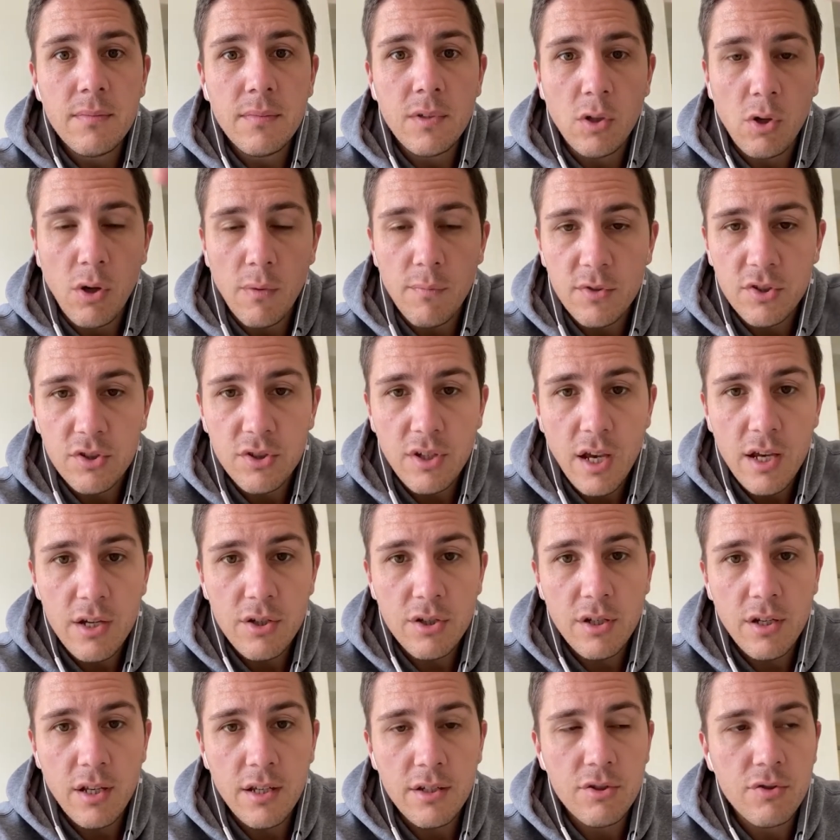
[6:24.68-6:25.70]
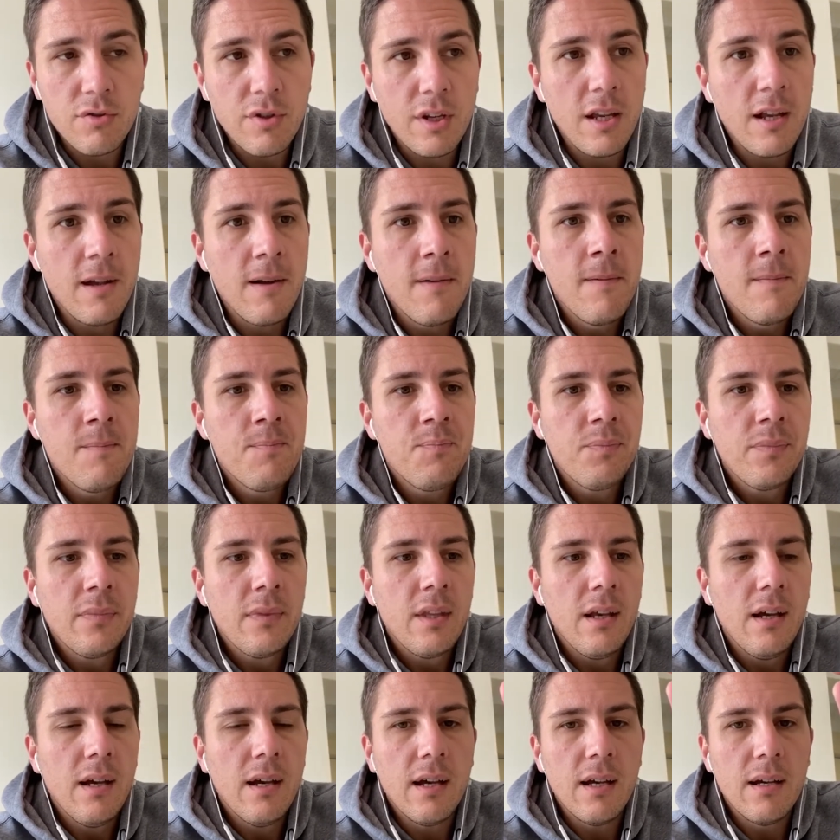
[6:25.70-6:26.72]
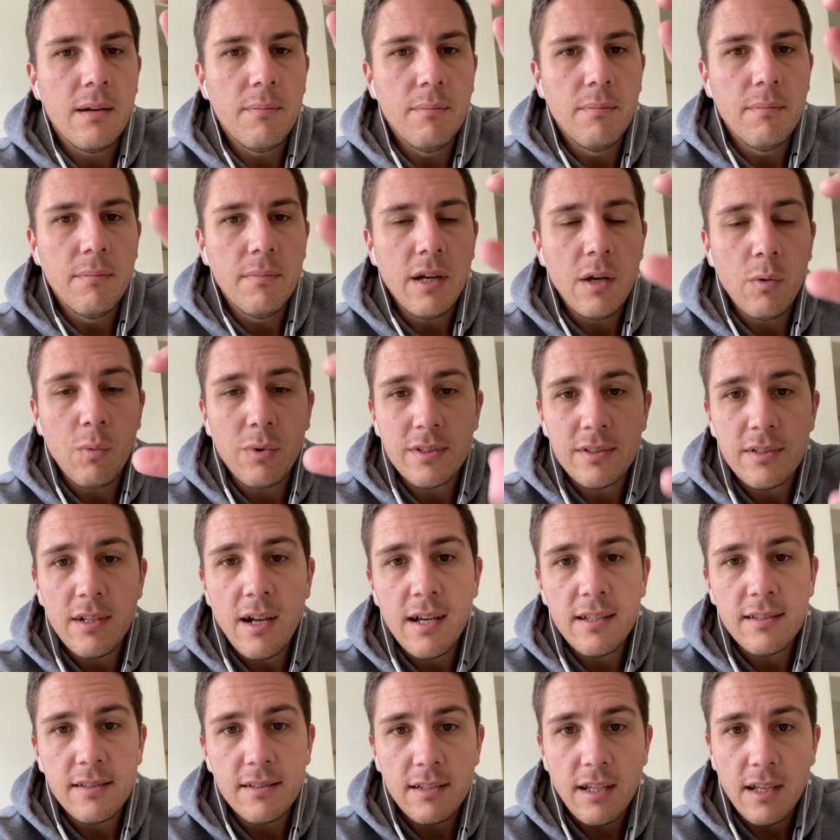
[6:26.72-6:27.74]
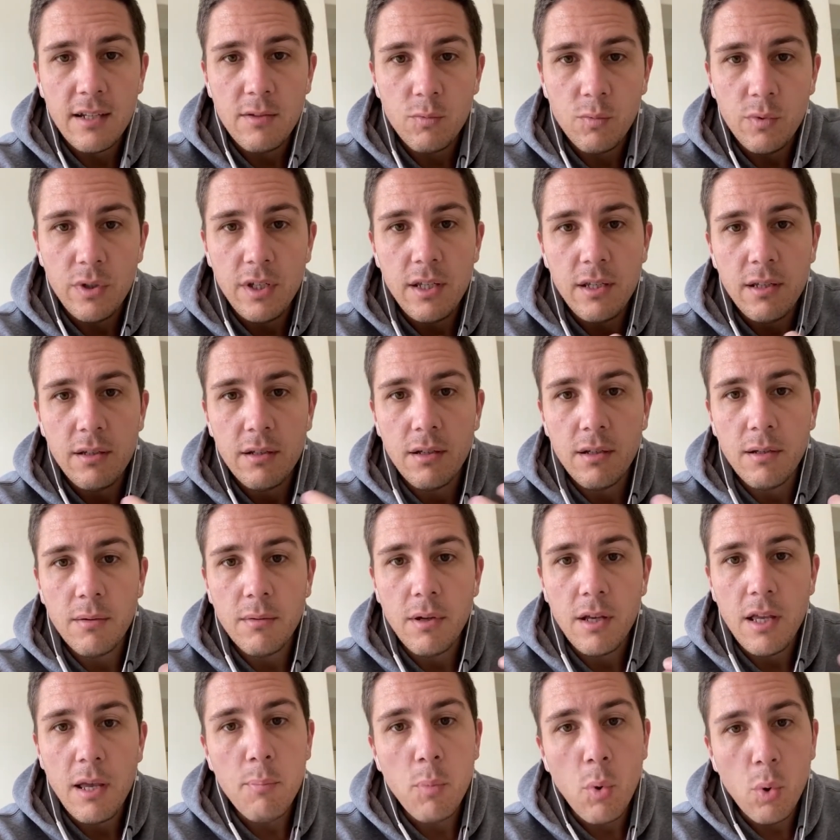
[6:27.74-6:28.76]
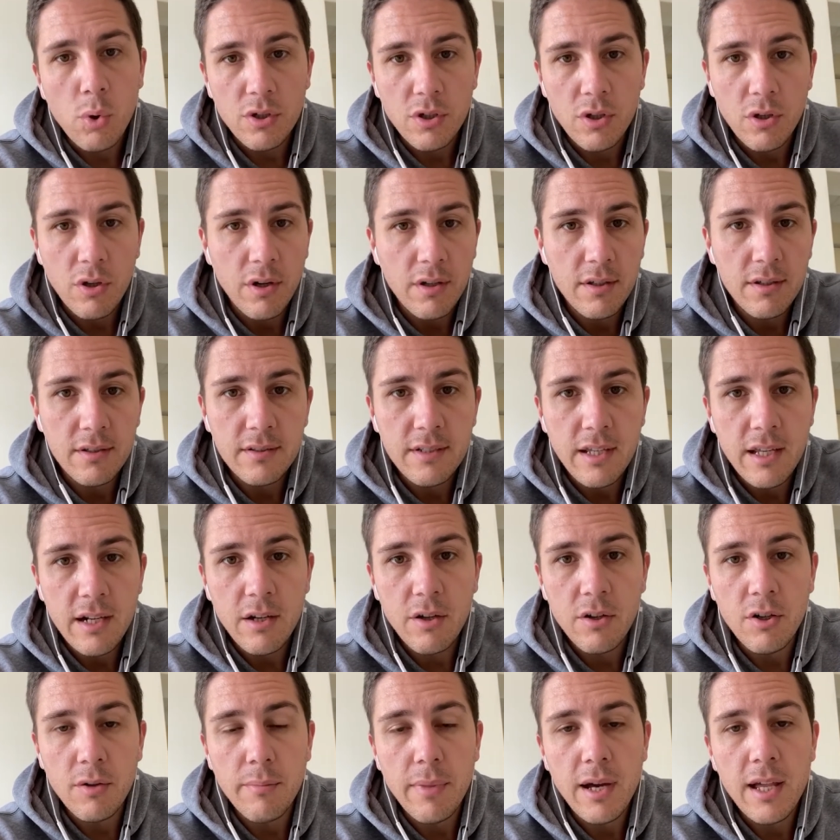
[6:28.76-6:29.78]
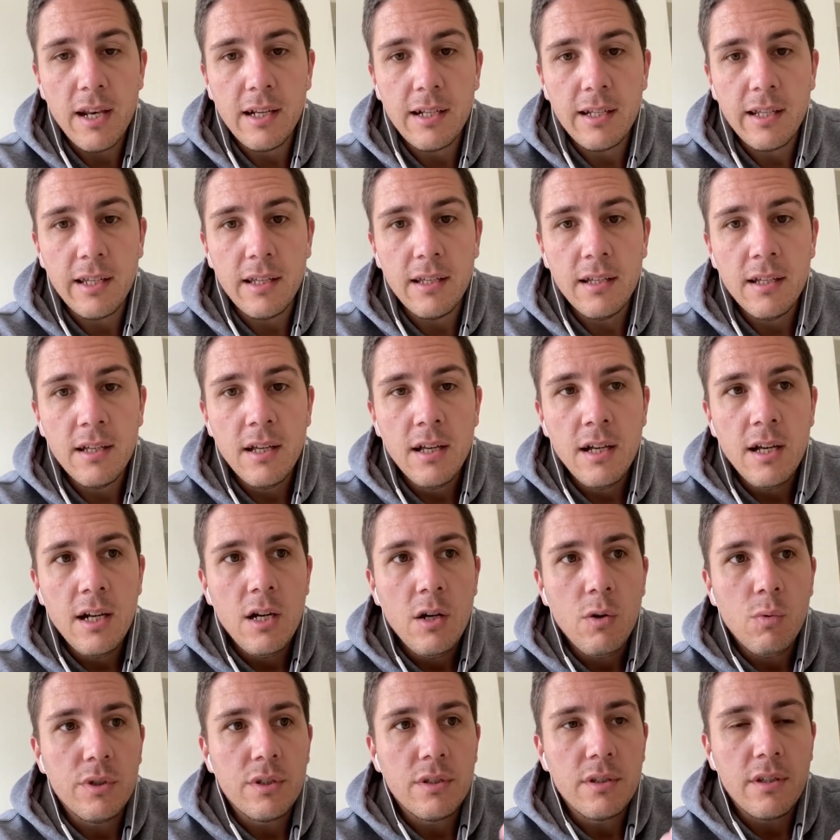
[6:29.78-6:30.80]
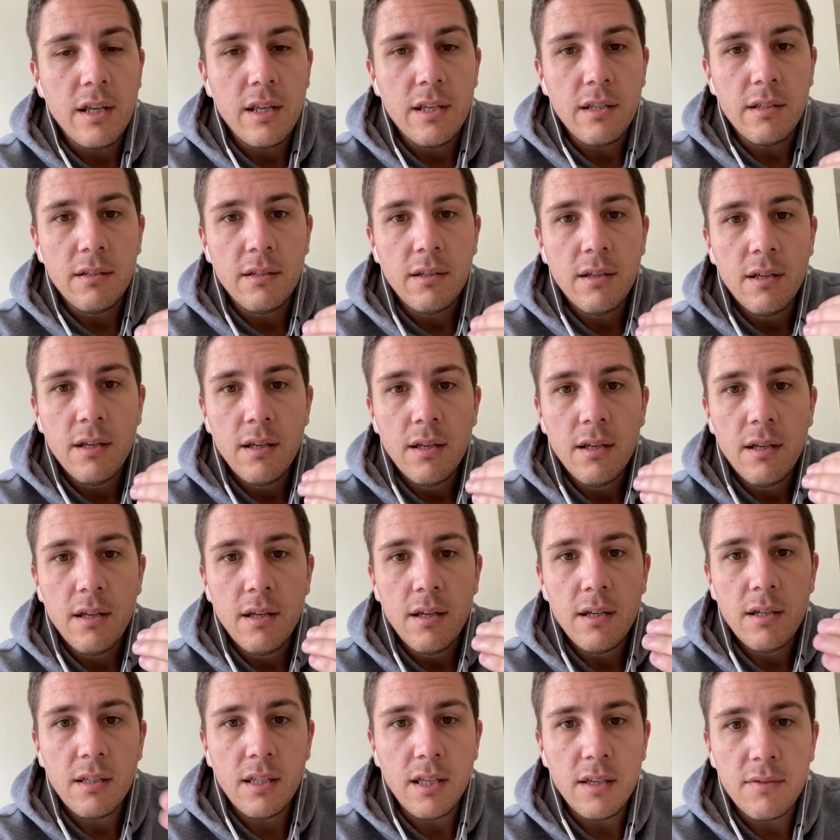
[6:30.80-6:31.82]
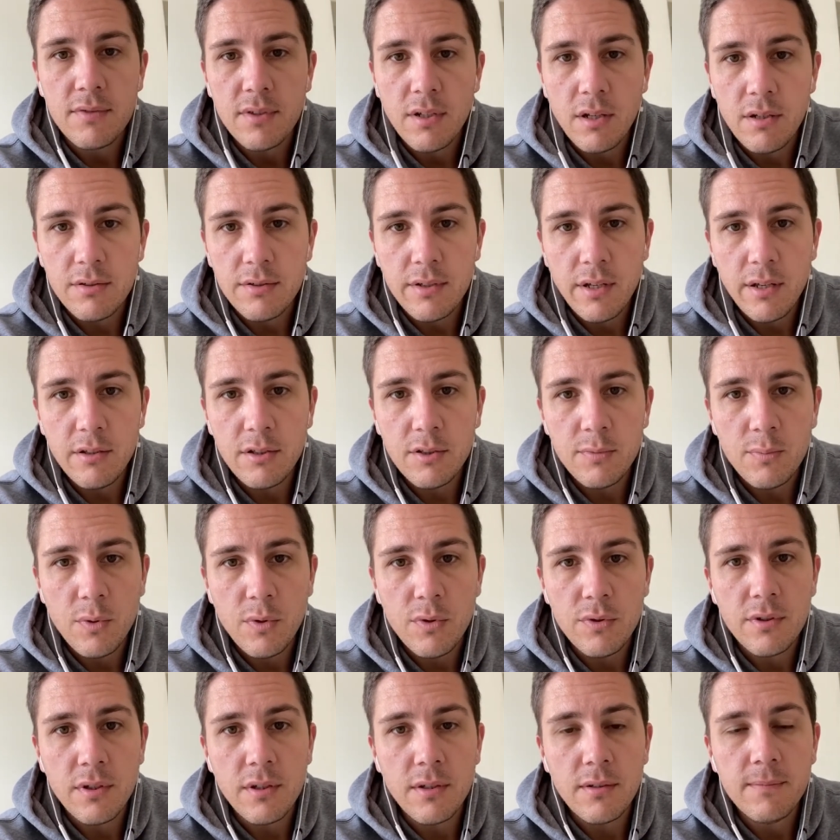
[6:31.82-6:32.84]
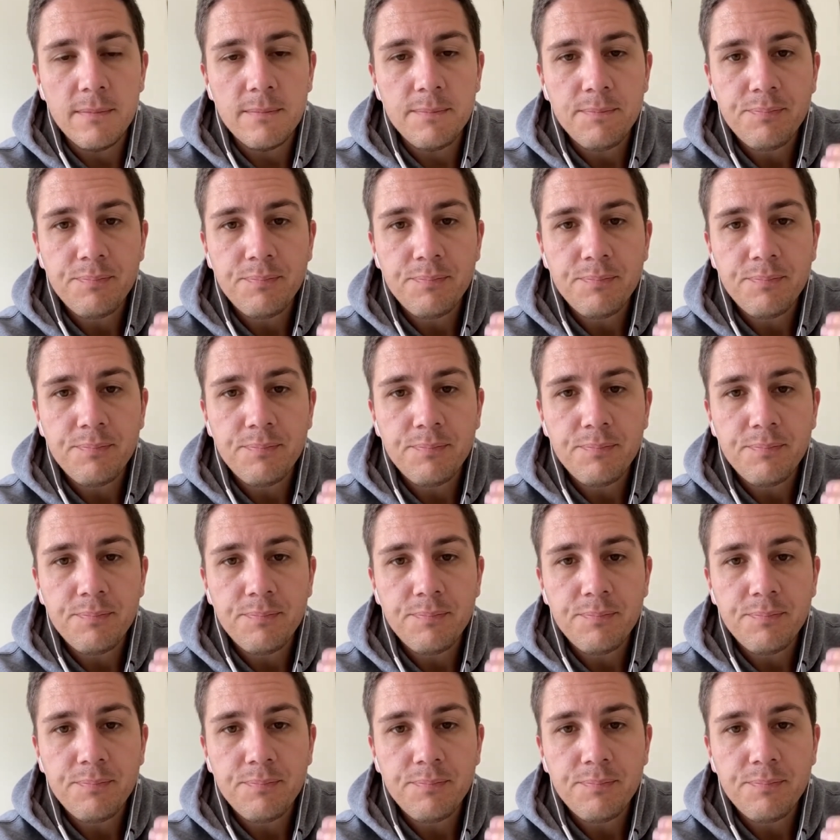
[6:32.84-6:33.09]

conversation history, and what's nice is that we import a lot of this data automatically, which then gives our salesperson,